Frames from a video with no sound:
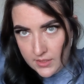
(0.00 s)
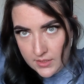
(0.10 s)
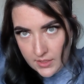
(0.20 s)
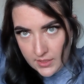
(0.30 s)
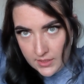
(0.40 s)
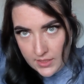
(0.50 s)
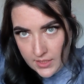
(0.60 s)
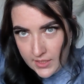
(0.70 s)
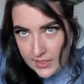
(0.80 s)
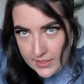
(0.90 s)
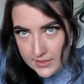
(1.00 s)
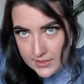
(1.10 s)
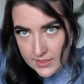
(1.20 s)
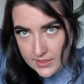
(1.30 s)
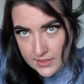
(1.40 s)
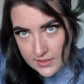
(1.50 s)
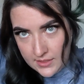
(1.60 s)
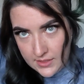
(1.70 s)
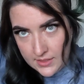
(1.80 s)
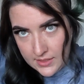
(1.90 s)
tucking that end in,
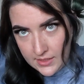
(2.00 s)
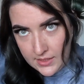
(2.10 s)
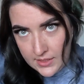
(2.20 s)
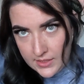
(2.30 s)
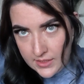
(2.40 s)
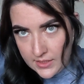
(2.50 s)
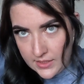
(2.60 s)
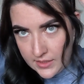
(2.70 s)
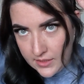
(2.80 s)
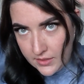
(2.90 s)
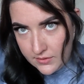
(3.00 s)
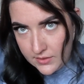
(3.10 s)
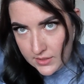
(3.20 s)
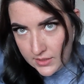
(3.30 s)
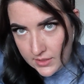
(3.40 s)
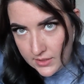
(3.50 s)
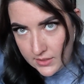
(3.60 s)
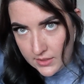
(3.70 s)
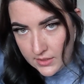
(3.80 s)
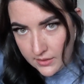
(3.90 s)
and using
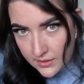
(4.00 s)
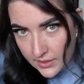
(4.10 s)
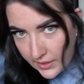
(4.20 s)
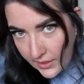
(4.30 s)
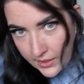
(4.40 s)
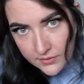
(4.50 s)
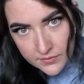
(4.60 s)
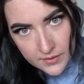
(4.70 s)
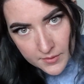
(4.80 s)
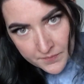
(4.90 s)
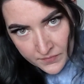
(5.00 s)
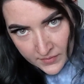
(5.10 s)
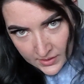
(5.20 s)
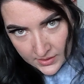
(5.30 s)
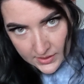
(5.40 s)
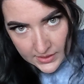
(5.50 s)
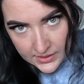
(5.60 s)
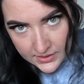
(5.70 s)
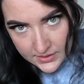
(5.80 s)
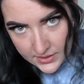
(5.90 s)
the other half.
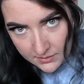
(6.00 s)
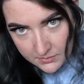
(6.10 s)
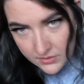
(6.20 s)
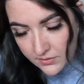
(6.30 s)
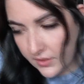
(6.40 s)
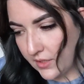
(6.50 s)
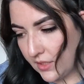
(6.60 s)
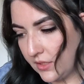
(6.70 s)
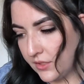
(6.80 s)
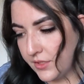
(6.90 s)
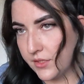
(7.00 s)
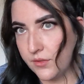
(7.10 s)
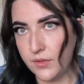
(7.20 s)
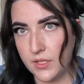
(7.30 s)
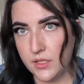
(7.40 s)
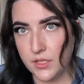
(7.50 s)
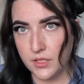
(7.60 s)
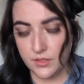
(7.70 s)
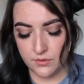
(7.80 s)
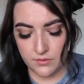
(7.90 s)
And then same sort of thing, you're just going to
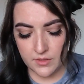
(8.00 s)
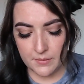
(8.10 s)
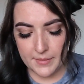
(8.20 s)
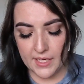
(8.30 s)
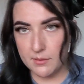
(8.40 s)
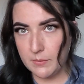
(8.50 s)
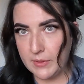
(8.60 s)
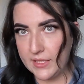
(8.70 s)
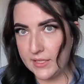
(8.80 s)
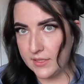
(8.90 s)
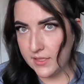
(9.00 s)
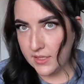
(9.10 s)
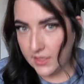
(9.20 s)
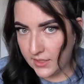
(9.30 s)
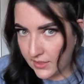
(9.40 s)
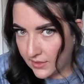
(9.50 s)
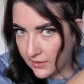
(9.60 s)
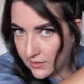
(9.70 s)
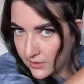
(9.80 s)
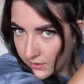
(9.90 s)
use bobby pins
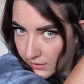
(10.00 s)
and